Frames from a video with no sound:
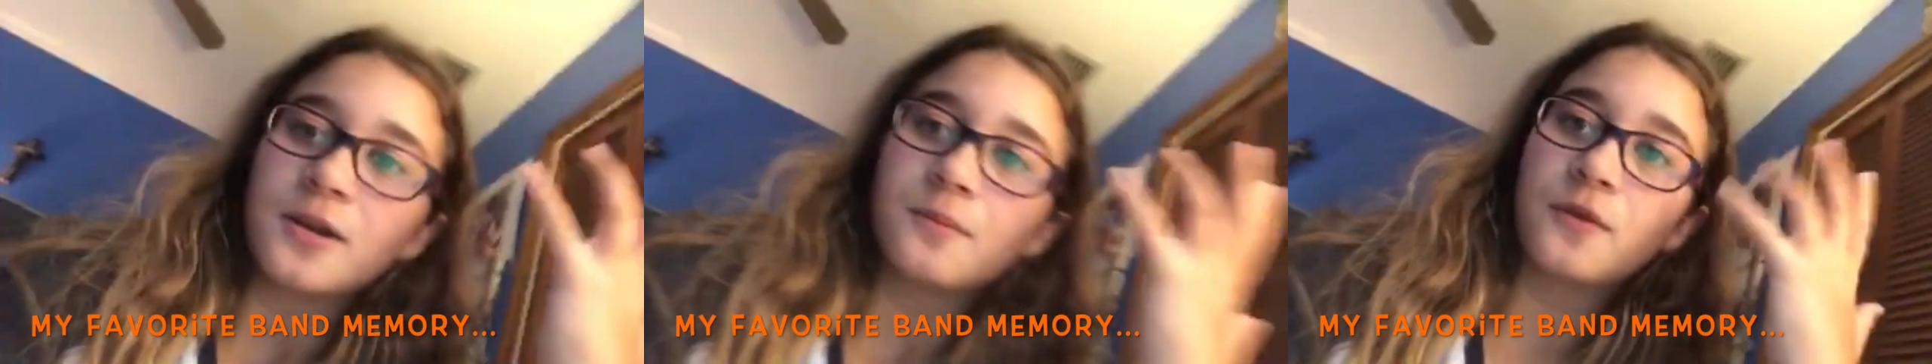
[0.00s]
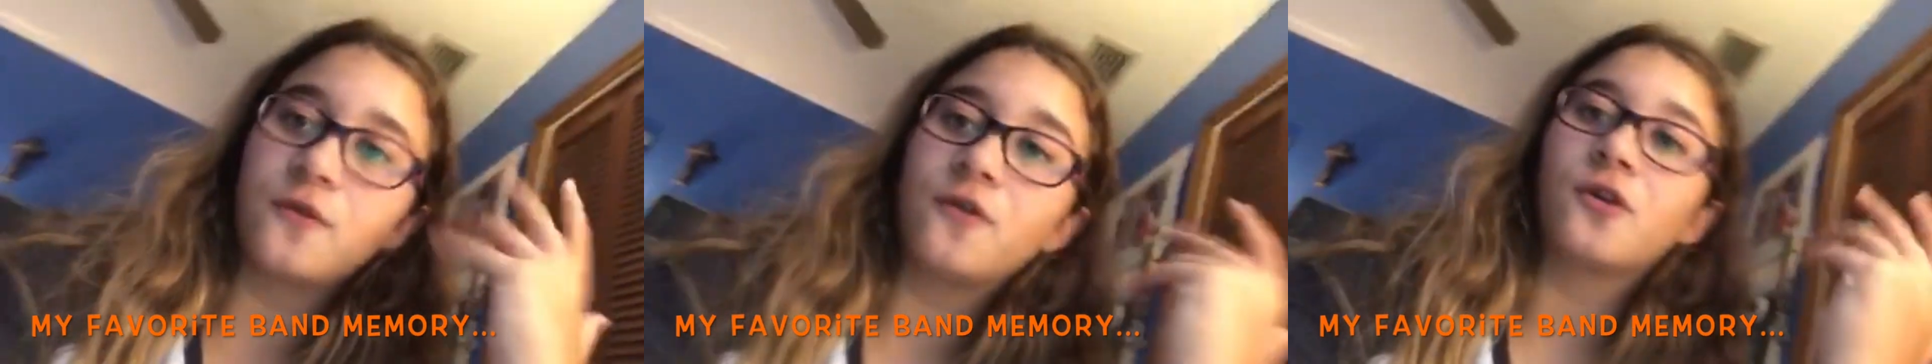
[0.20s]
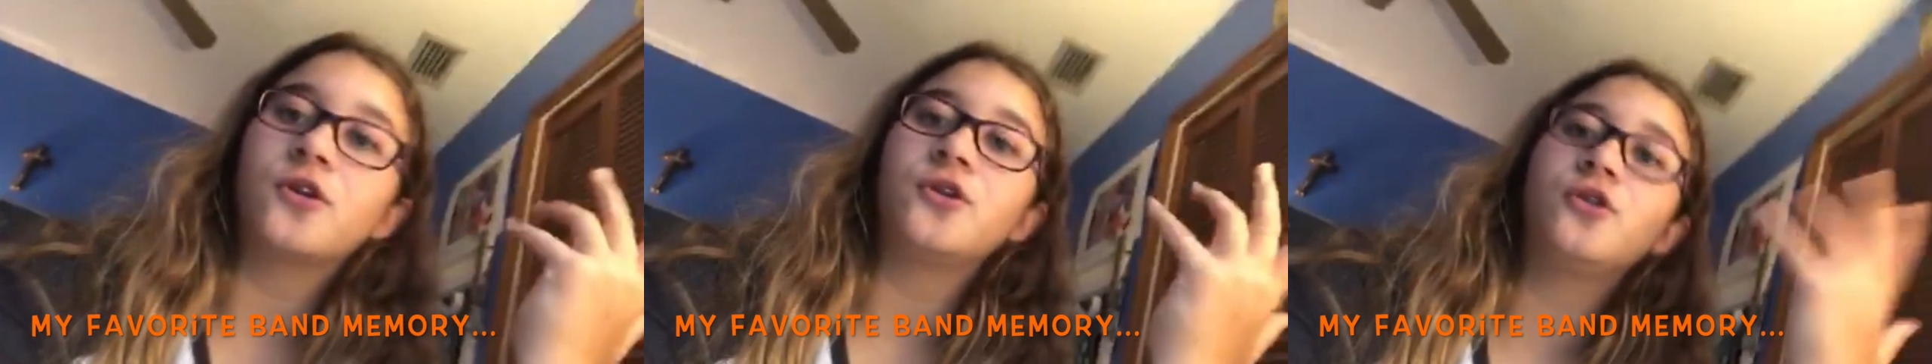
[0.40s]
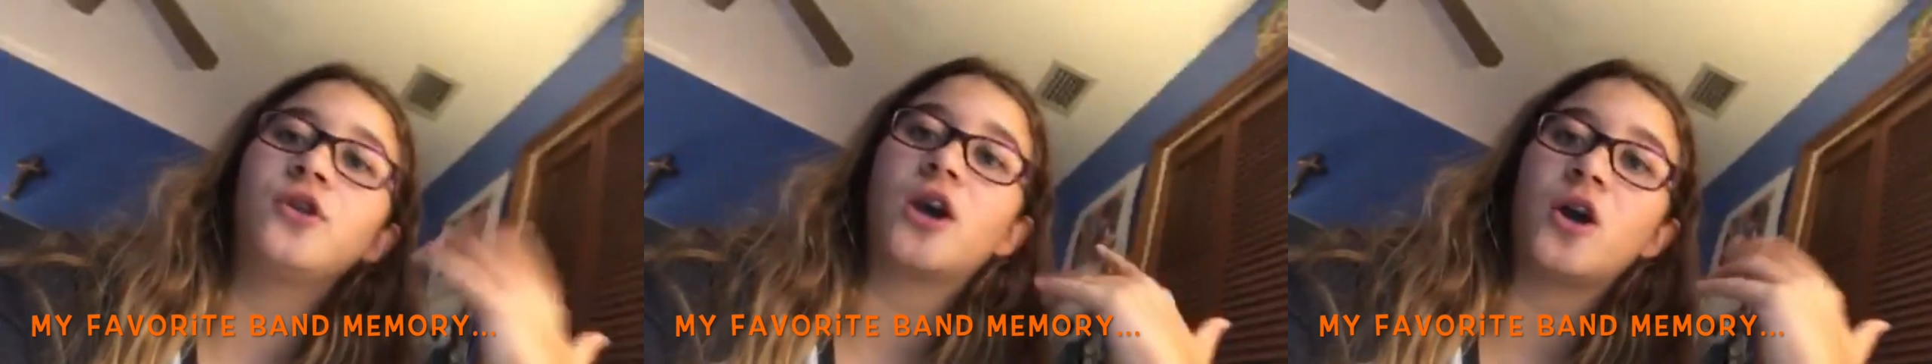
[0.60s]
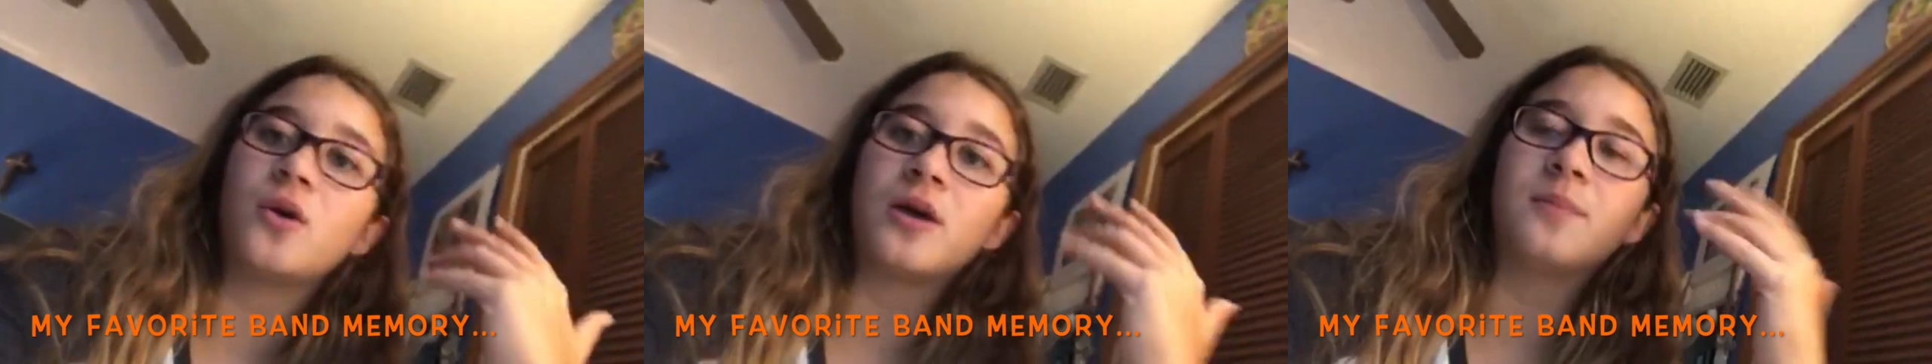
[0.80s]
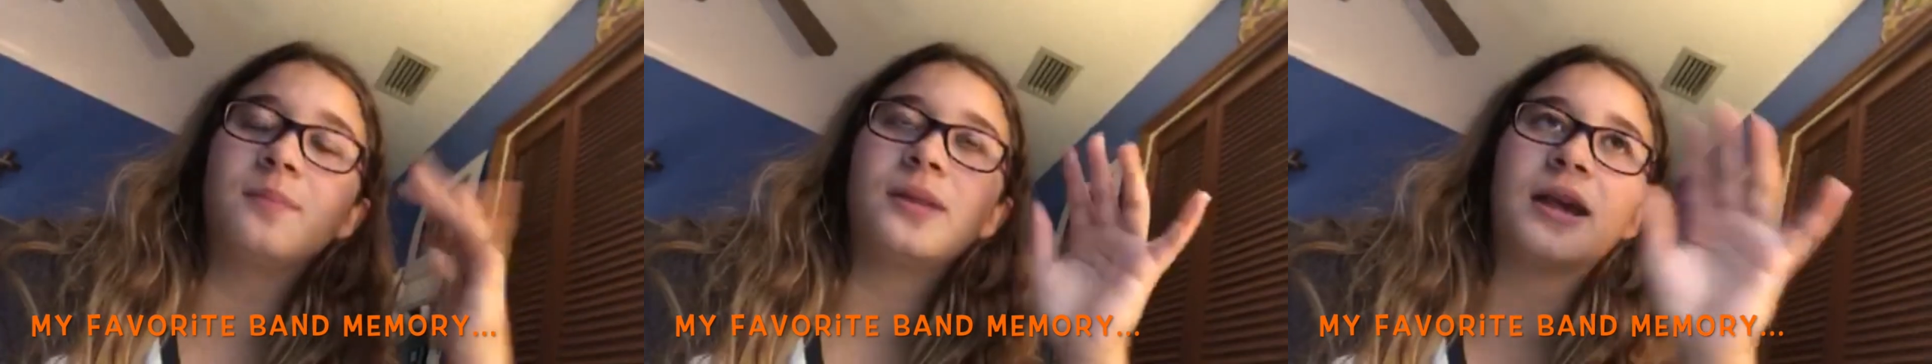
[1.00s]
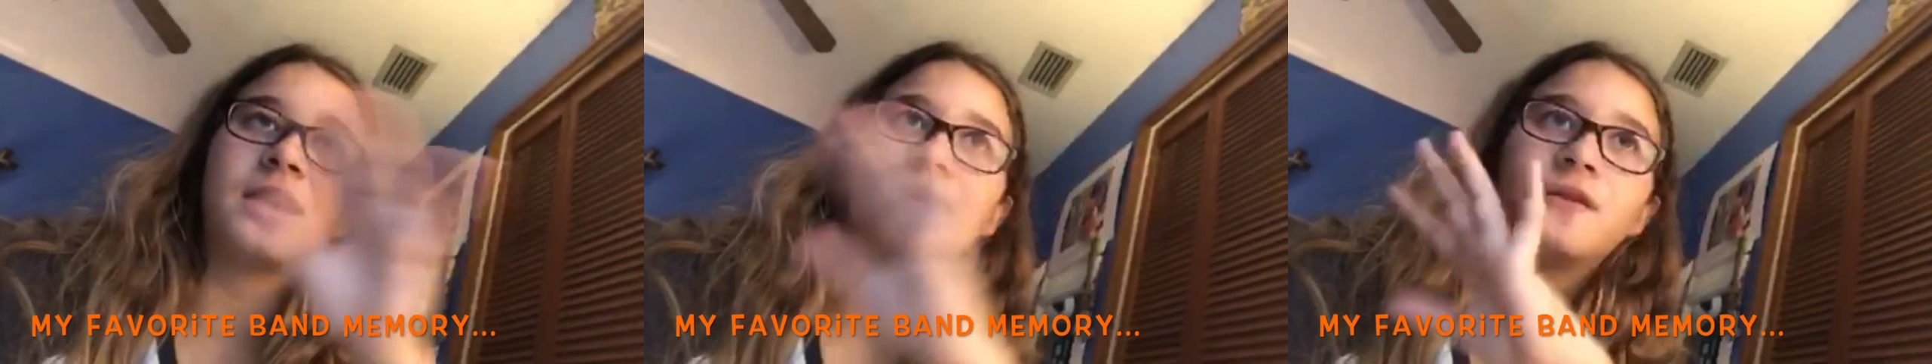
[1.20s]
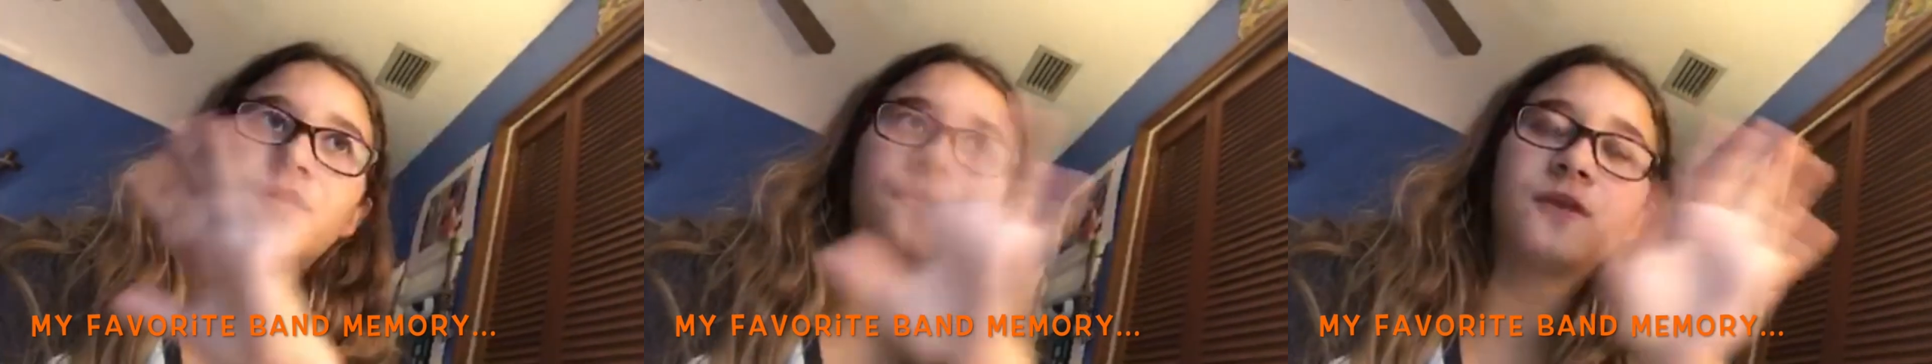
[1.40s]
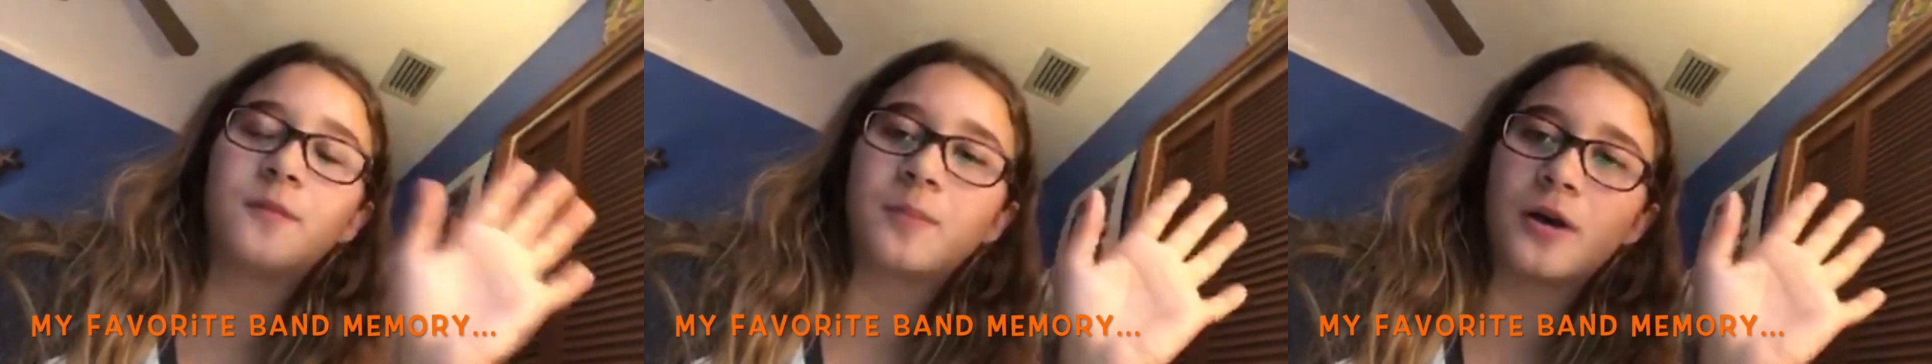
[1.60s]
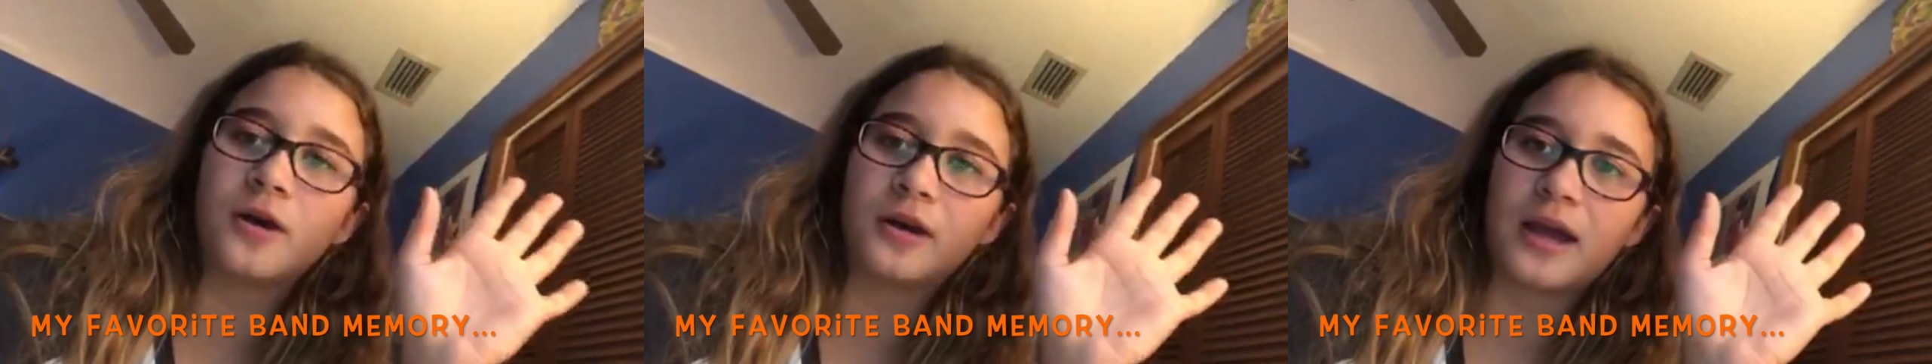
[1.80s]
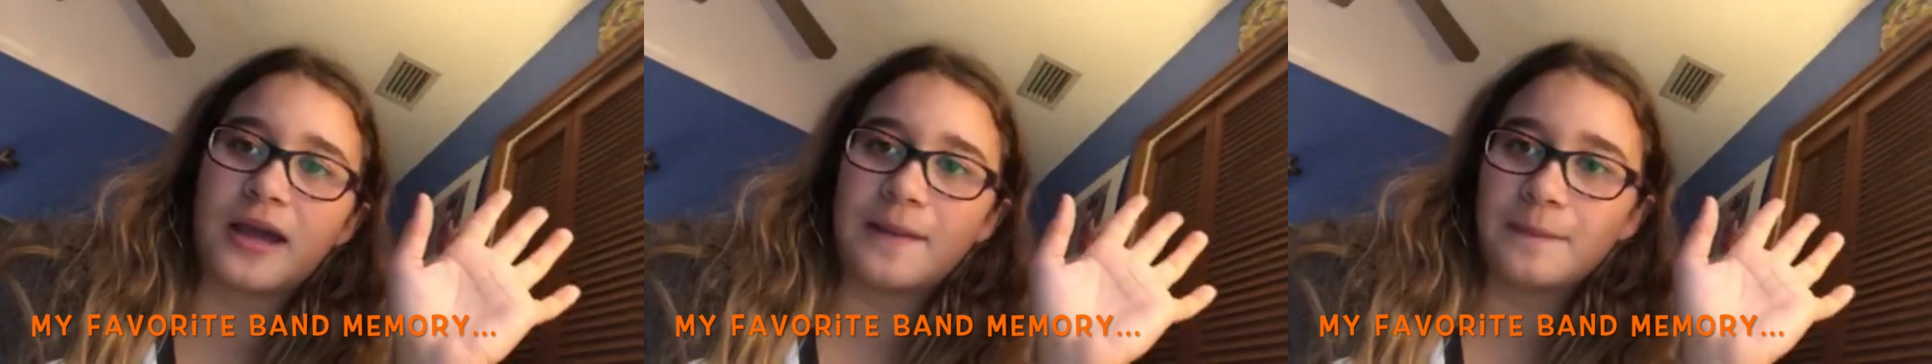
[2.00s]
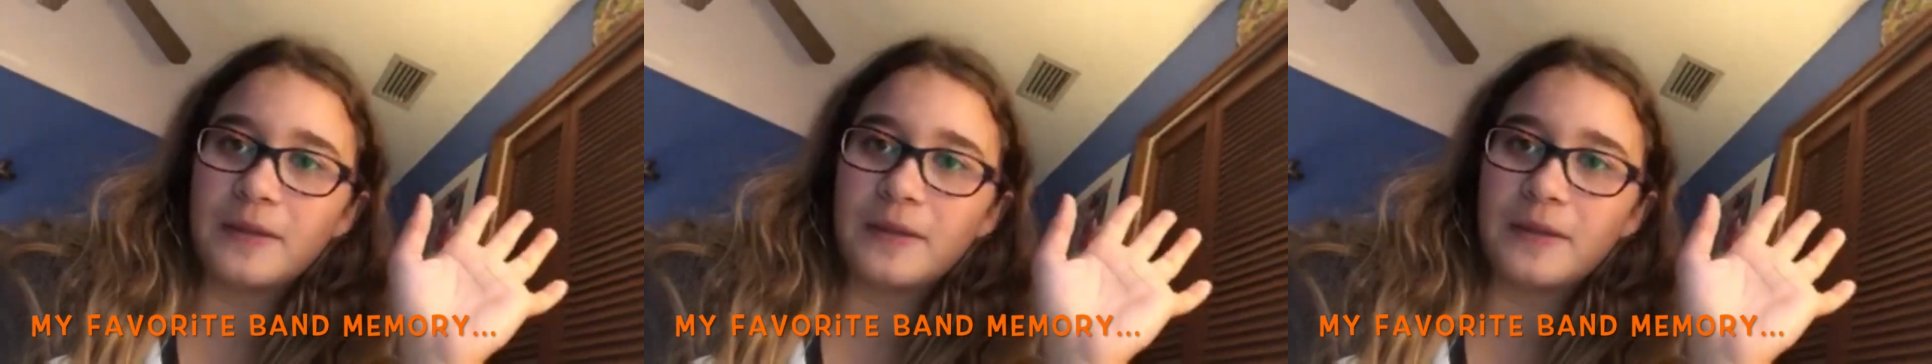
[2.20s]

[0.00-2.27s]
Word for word: before you go and play at a football game.